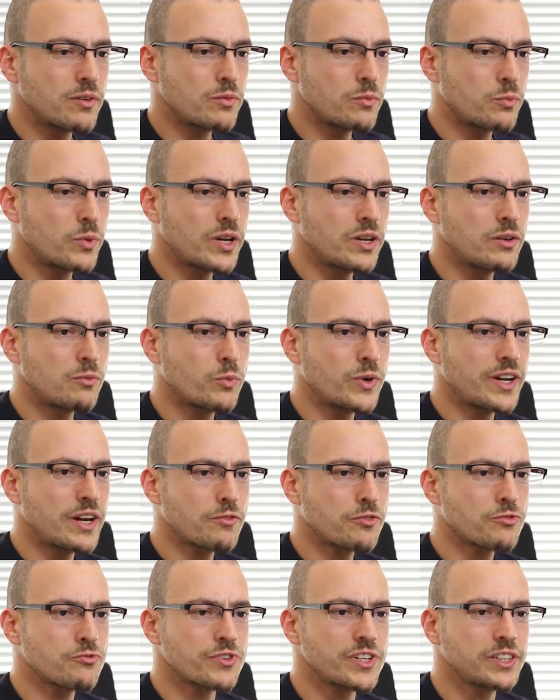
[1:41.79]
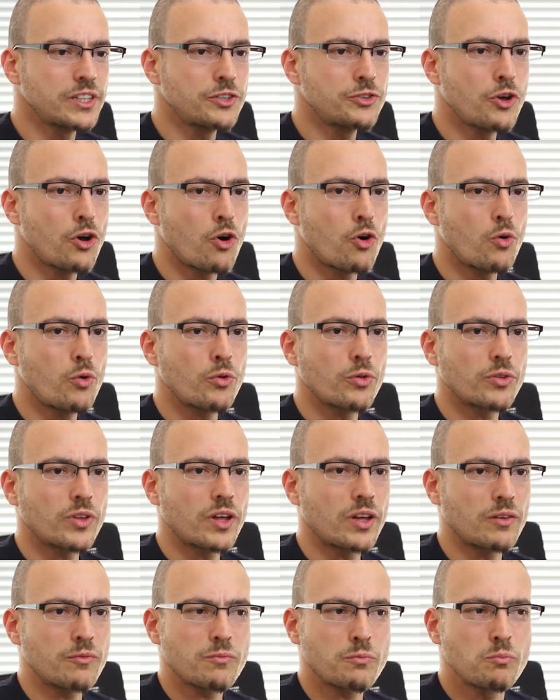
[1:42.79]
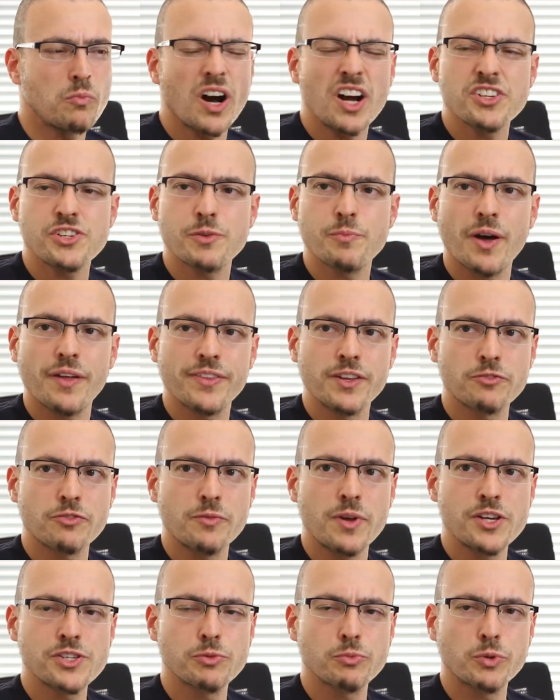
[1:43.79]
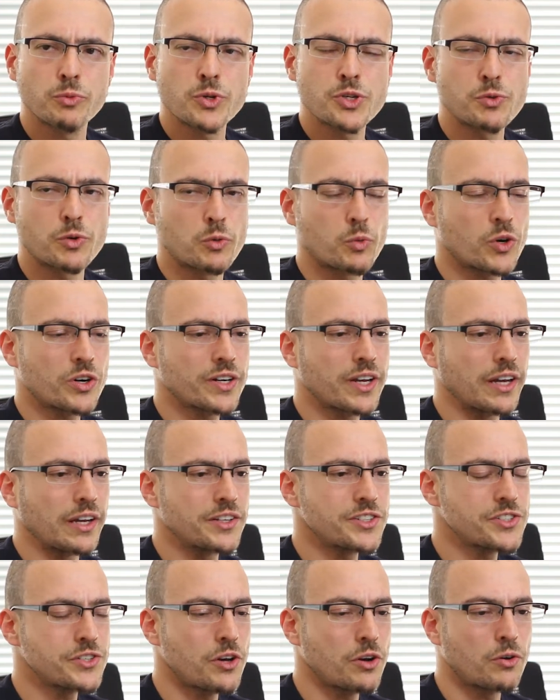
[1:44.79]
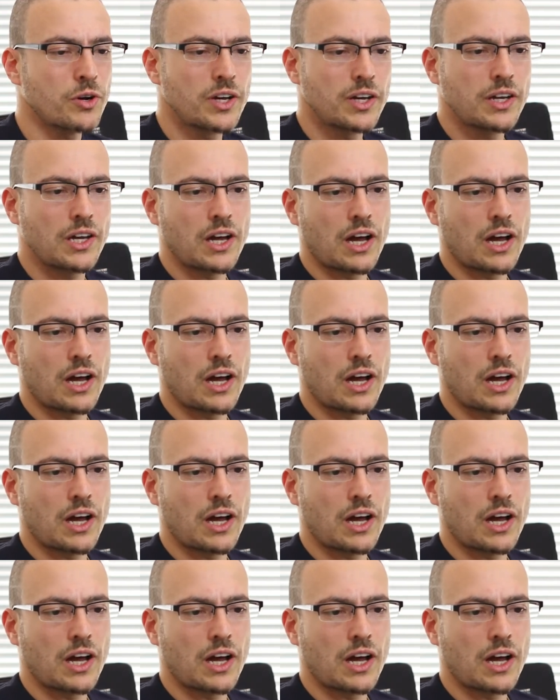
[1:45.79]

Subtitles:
We never really know much about the information with which we're working, and so